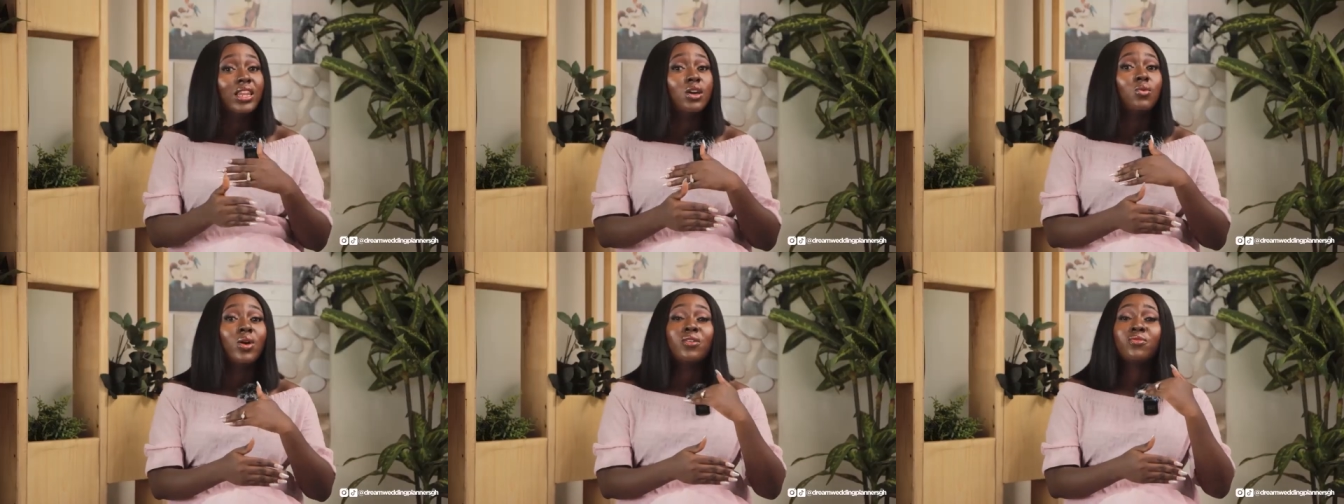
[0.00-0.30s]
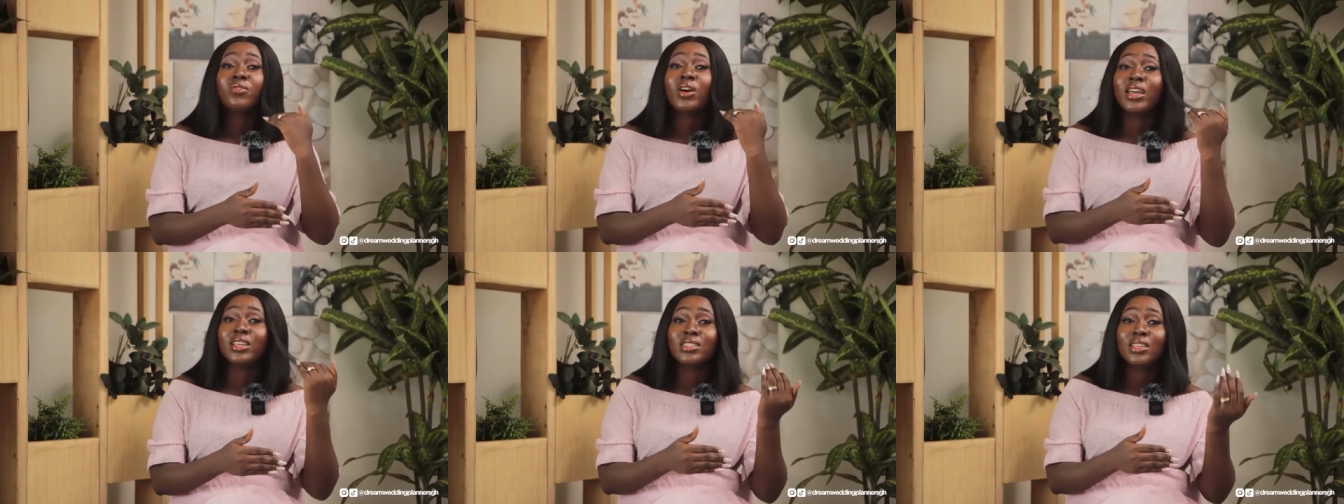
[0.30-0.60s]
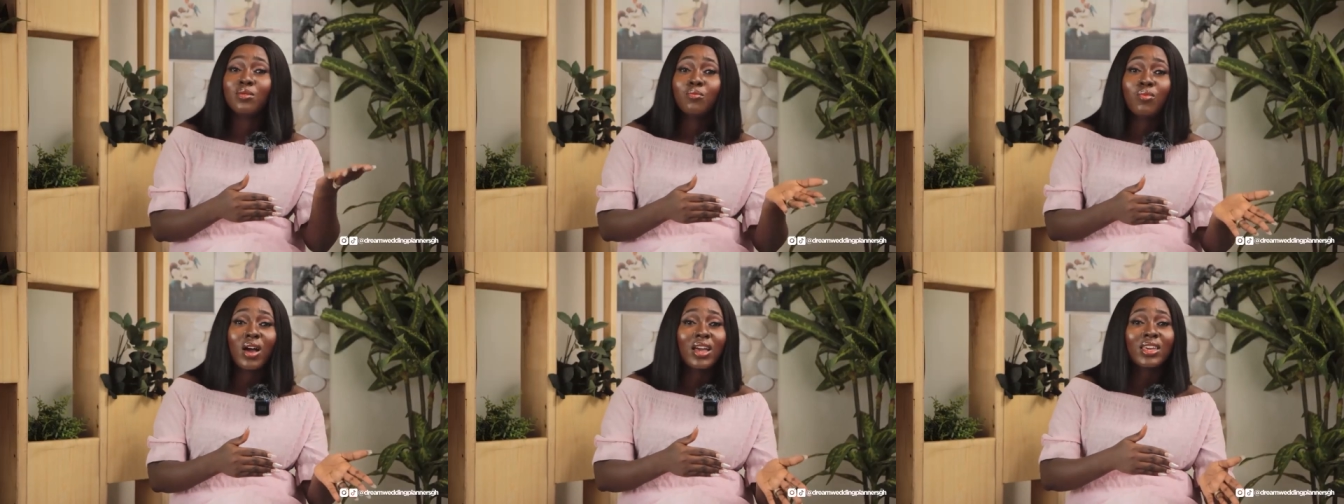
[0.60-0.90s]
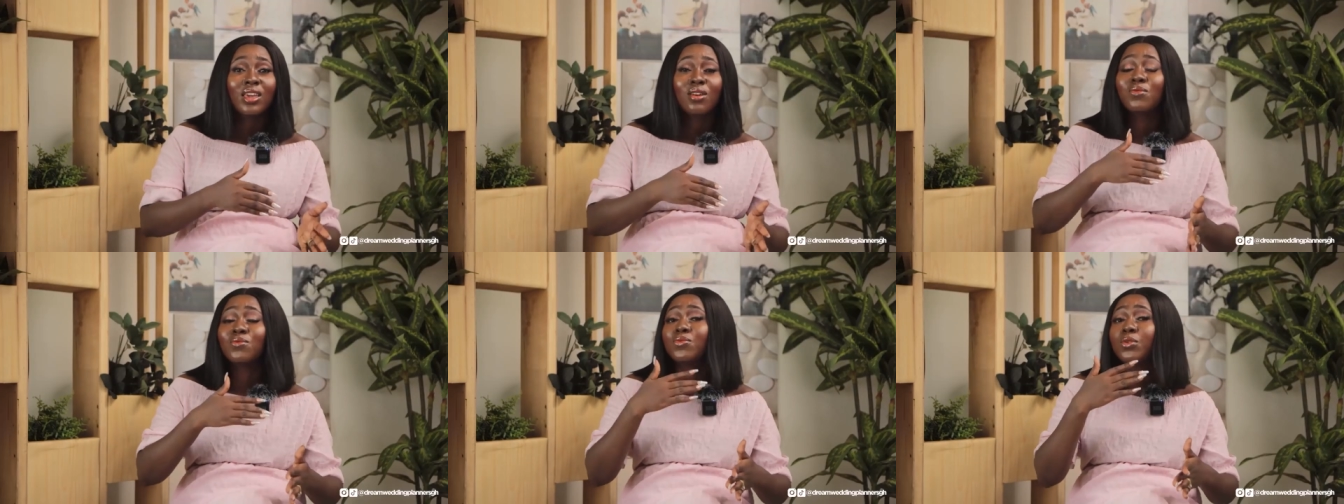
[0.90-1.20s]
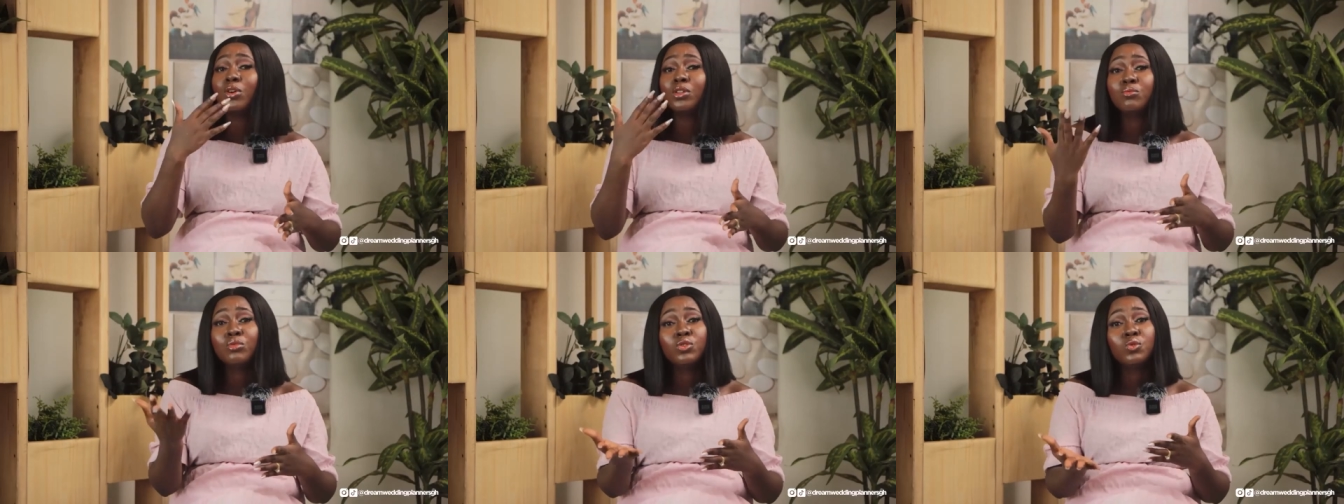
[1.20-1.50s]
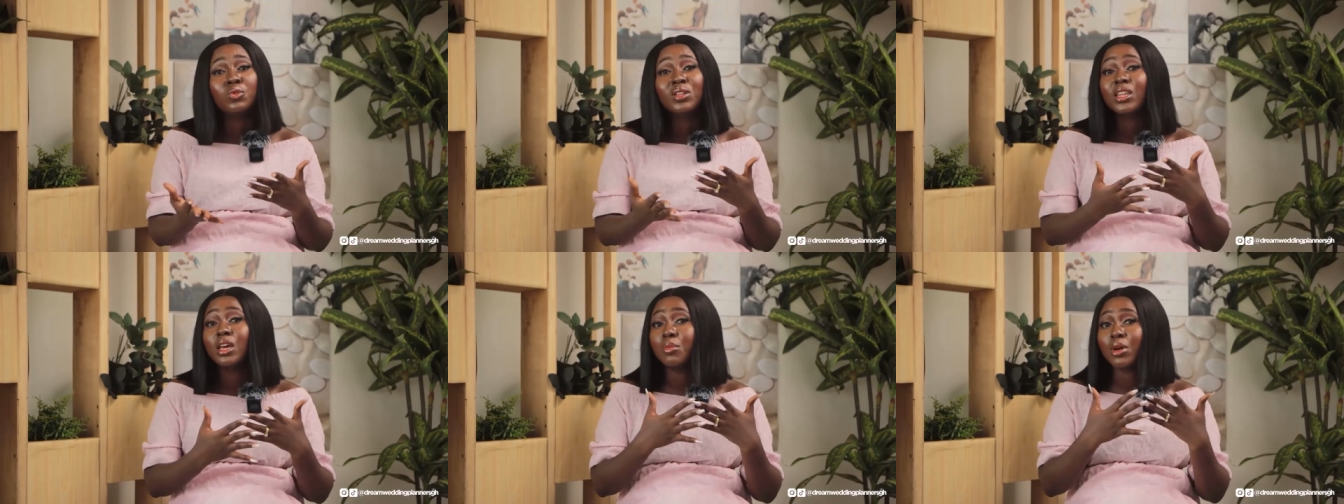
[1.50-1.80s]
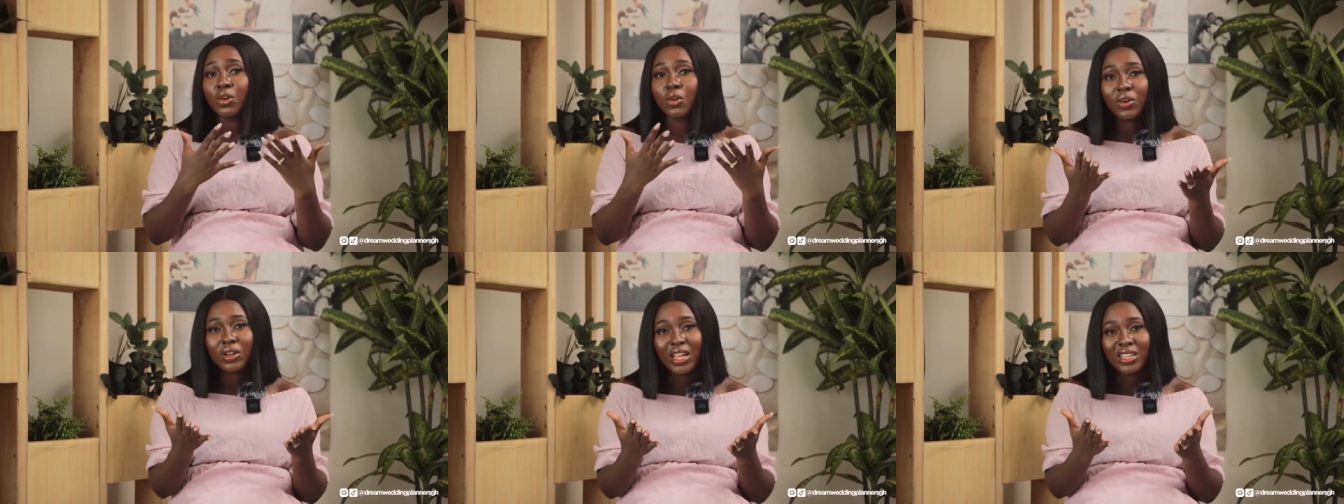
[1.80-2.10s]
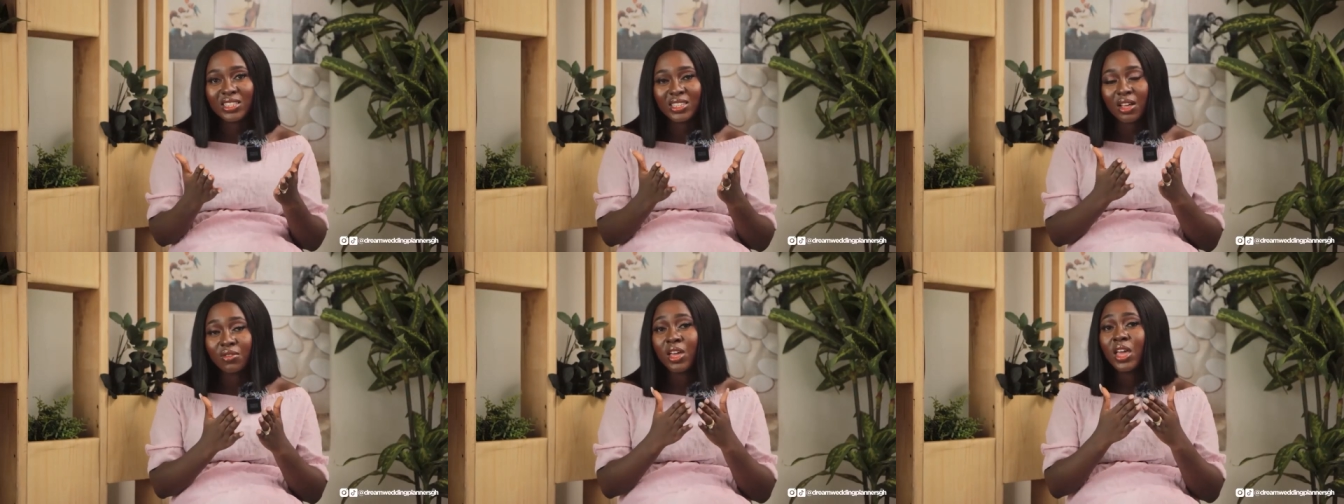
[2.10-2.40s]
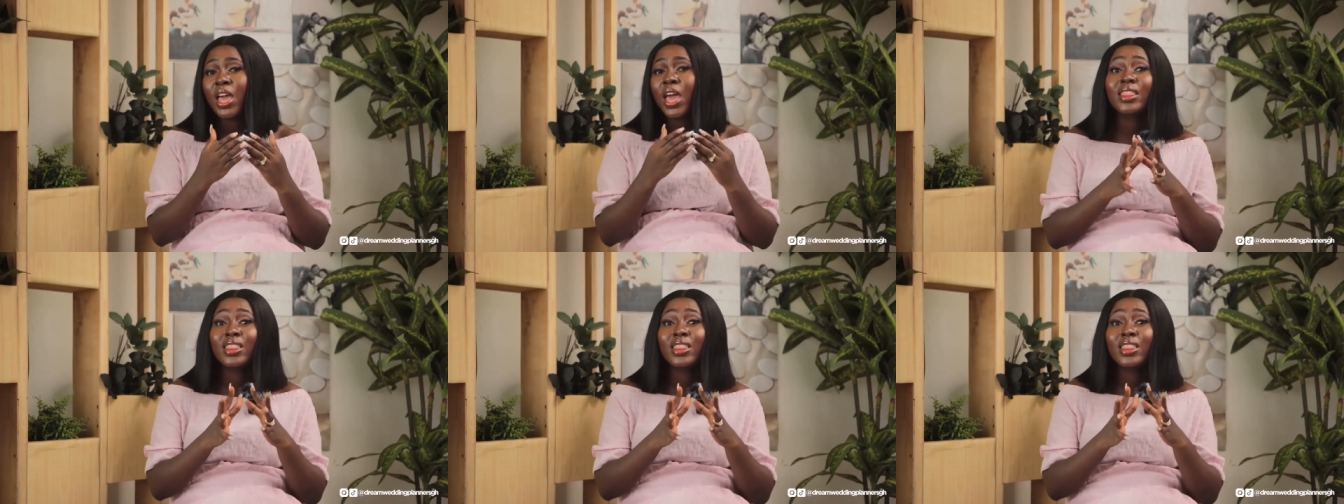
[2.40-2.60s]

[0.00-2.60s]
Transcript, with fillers: And they were fighting back and forth between them and all that stuff.